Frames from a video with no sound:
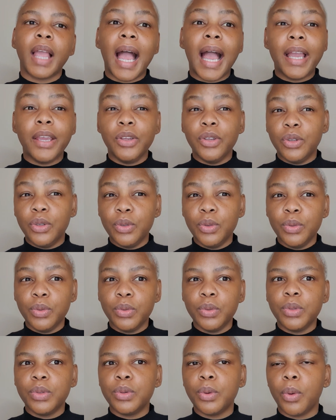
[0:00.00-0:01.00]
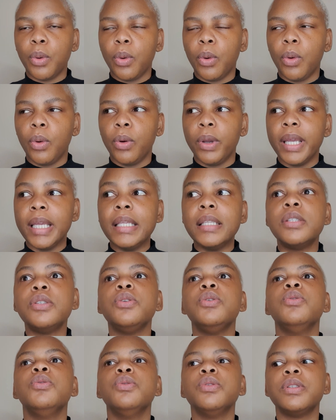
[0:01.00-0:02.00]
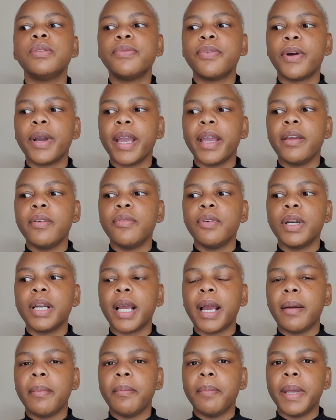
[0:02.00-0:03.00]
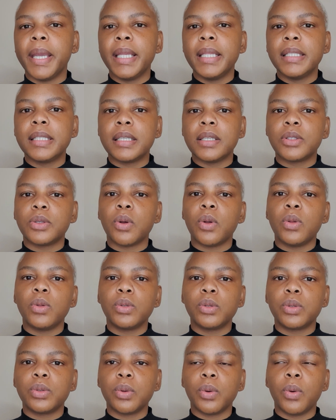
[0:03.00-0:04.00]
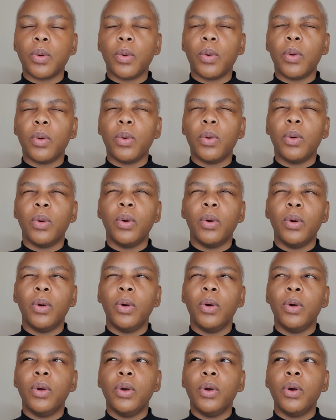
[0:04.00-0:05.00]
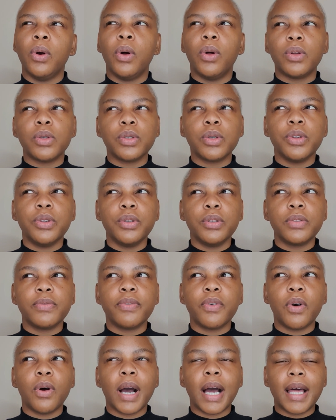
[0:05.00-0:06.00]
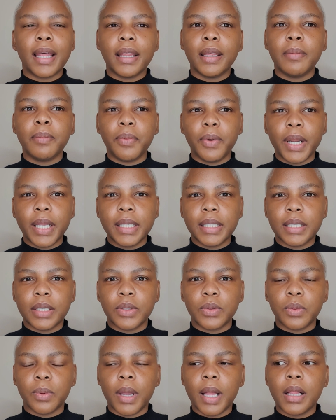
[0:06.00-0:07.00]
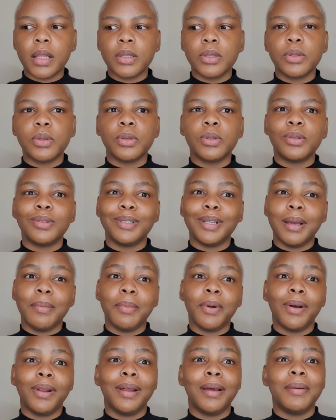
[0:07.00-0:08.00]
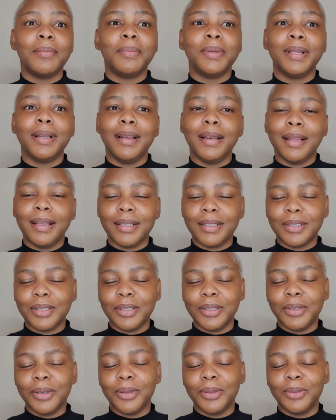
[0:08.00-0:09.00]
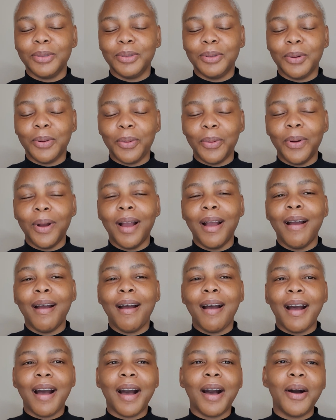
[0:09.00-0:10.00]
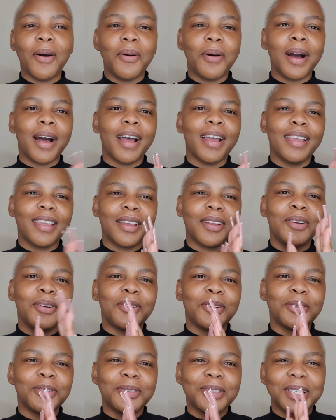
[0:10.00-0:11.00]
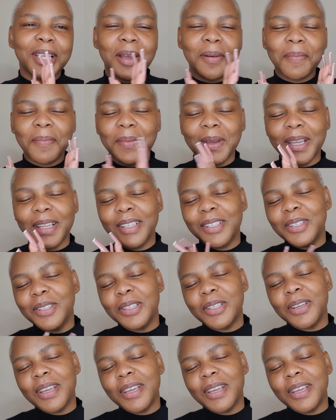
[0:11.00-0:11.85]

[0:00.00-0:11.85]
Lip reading: I use or is used for Avon campaigns is also used for other brands as well. So today I'm gonna be letting you all know how I get all those campaigns.